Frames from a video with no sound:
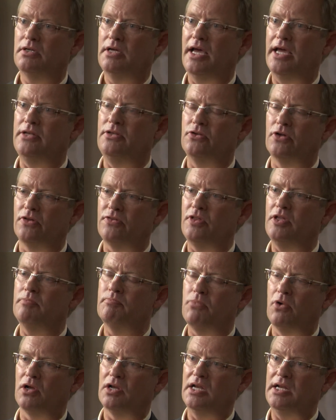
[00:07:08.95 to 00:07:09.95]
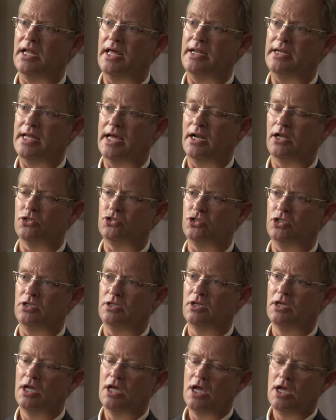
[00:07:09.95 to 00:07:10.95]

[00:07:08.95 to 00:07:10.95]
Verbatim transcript: and nothing but an analogy.